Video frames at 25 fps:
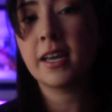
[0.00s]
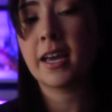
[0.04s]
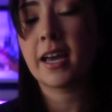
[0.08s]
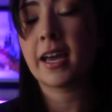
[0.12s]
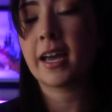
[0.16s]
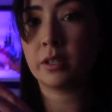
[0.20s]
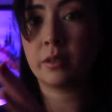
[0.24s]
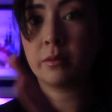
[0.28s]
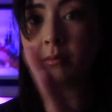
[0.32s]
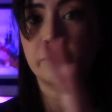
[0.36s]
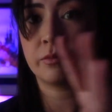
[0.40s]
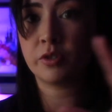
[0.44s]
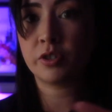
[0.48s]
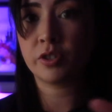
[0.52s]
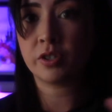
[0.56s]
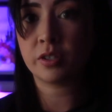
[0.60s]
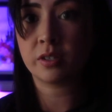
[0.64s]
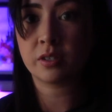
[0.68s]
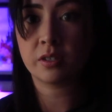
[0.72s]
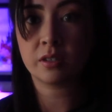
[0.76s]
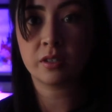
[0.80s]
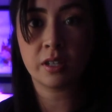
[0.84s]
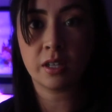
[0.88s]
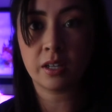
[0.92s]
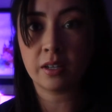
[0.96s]
them
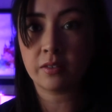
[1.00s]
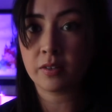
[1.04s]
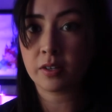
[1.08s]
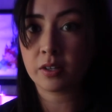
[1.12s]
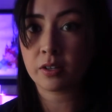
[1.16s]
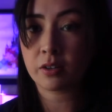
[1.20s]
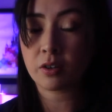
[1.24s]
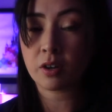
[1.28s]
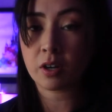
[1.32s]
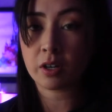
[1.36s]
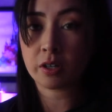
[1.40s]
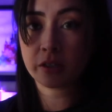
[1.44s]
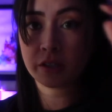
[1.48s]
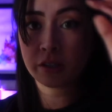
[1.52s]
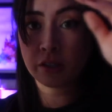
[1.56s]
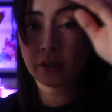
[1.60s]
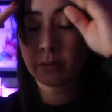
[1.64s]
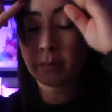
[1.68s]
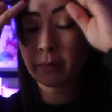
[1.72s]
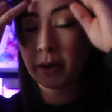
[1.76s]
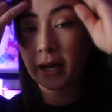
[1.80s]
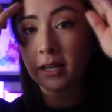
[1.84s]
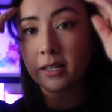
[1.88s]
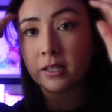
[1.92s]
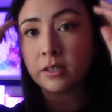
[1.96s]
just even across your
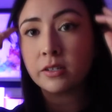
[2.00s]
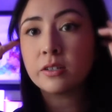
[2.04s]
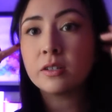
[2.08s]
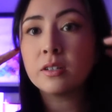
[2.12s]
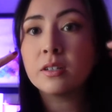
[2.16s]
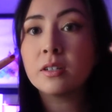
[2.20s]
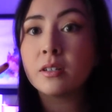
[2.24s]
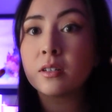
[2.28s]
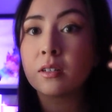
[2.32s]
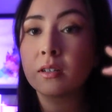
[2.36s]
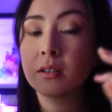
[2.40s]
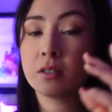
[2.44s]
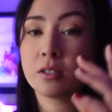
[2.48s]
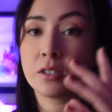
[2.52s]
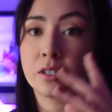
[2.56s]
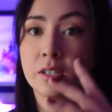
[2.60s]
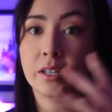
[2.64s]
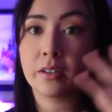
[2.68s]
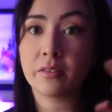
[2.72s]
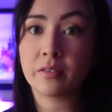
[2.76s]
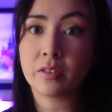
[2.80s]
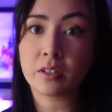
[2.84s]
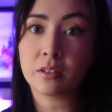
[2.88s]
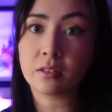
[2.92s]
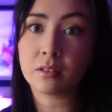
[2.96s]
mantle to
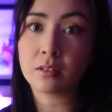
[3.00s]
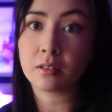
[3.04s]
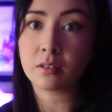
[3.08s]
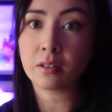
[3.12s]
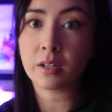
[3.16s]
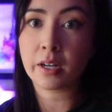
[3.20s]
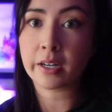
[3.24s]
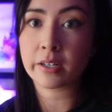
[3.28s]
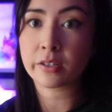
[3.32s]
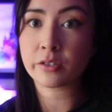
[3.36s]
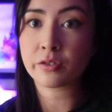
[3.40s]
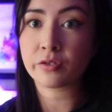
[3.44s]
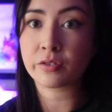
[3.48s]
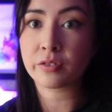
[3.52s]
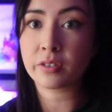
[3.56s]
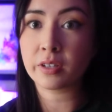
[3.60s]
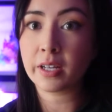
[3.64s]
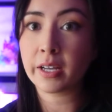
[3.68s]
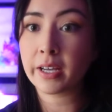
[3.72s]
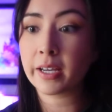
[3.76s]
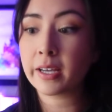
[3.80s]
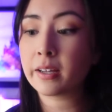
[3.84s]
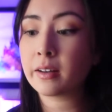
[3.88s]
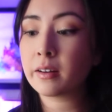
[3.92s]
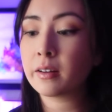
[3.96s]
give it a little extra
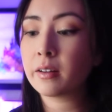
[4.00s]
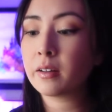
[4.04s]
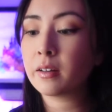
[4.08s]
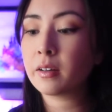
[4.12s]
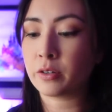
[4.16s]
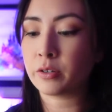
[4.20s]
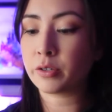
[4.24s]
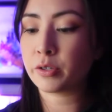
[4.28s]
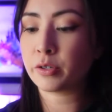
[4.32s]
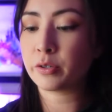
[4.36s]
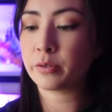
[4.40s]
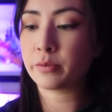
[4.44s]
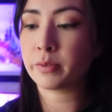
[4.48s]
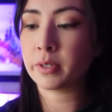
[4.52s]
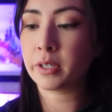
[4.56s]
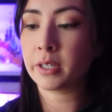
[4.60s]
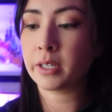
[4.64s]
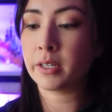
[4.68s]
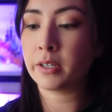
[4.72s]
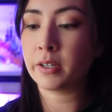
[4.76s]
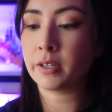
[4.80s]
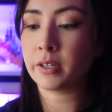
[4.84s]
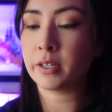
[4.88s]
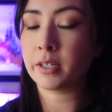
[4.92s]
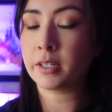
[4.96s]
light. Also
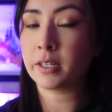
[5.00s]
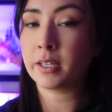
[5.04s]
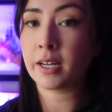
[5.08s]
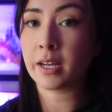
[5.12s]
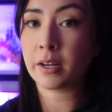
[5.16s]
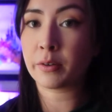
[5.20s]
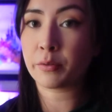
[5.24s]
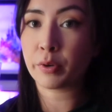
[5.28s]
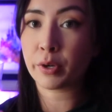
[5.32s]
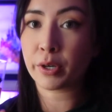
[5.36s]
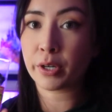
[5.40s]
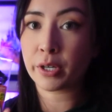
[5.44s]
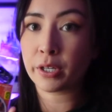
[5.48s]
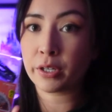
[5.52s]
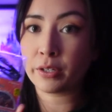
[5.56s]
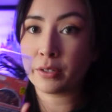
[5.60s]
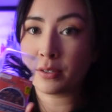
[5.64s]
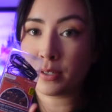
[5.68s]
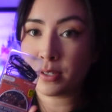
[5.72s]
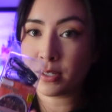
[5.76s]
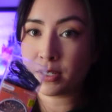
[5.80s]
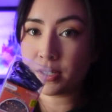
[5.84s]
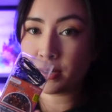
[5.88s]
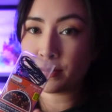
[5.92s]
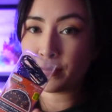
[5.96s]
really good, and we're gonna
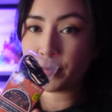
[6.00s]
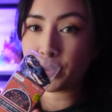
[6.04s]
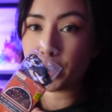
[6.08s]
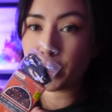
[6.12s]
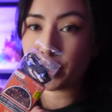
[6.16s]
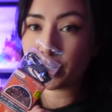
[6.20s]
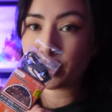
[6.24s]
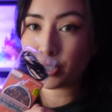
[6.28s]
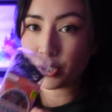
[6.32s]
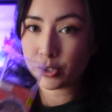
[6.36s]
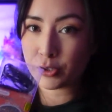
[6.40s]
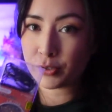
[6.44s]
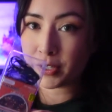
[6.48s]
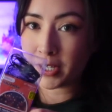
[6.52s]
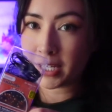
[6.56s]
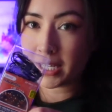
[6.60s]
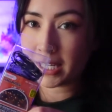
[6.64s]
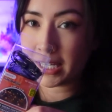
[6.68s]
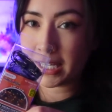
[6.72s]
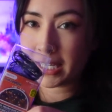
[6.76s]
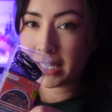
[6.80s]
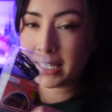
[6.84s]
use this for our tree.